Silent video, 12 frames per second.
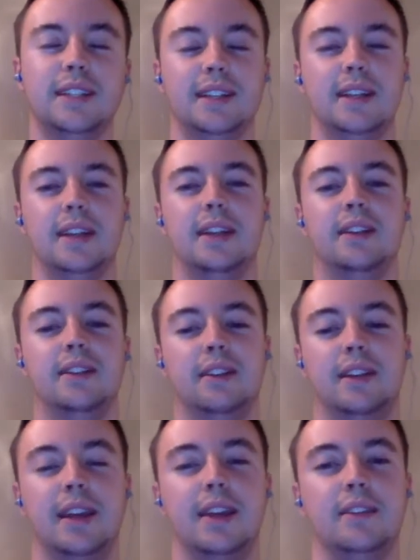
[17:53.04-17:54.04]
And
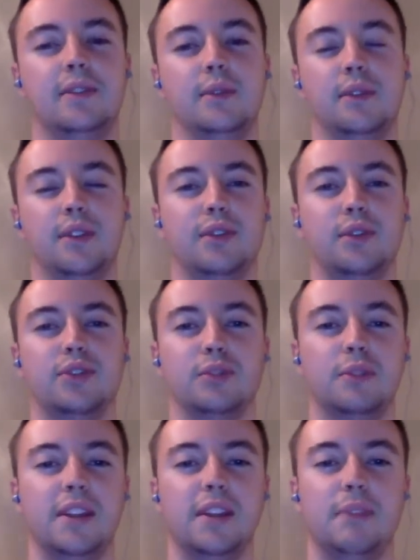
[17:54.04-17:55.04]
again, with our social
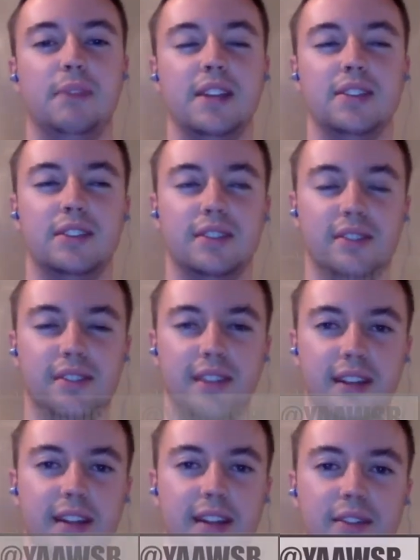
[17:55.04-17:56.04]
media pages,
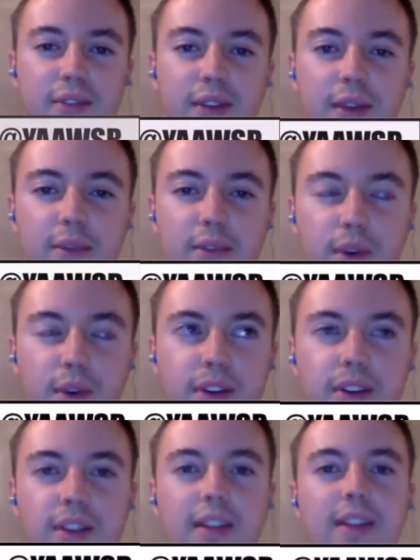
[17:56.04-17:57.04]
Instagram,
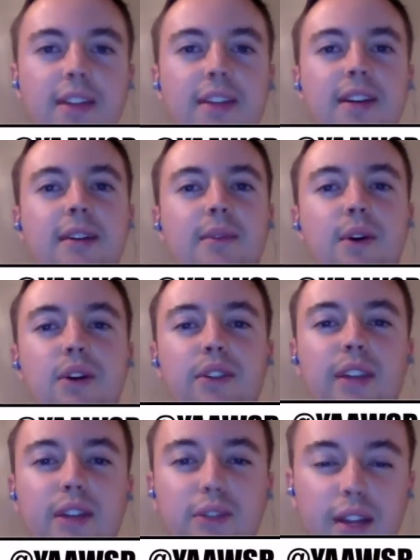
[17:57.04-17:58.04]
Twitter, all
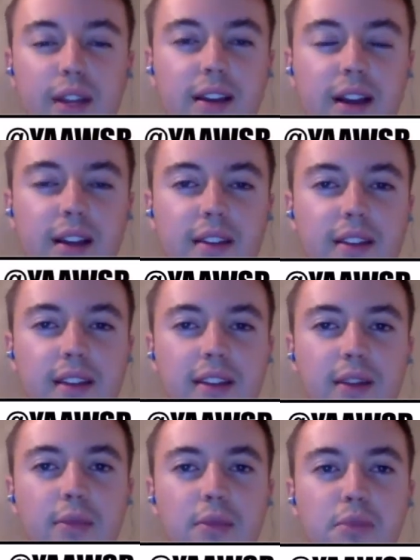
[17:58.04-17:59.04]
that great content
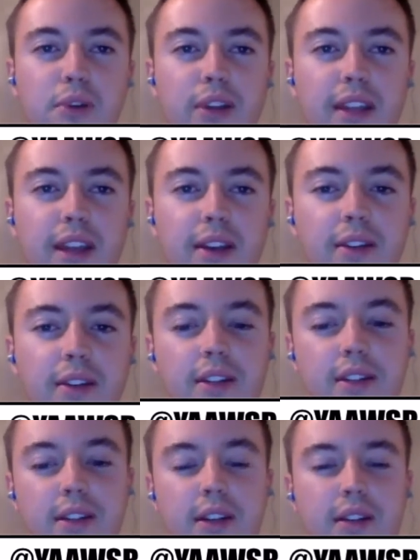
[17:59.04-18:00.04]
that we've been putting out.
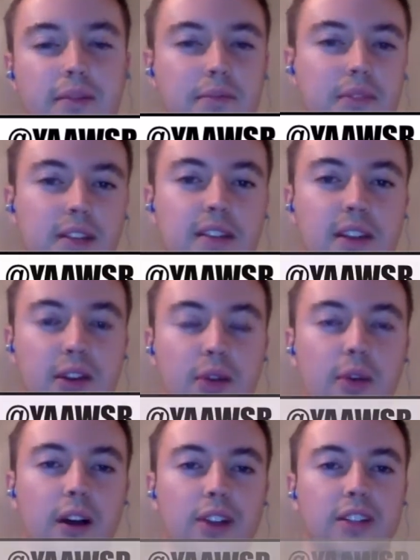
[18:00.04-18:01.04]
Continue to
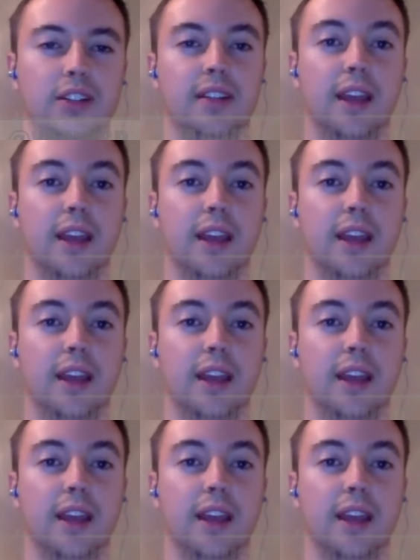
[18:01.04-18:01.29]
watch it.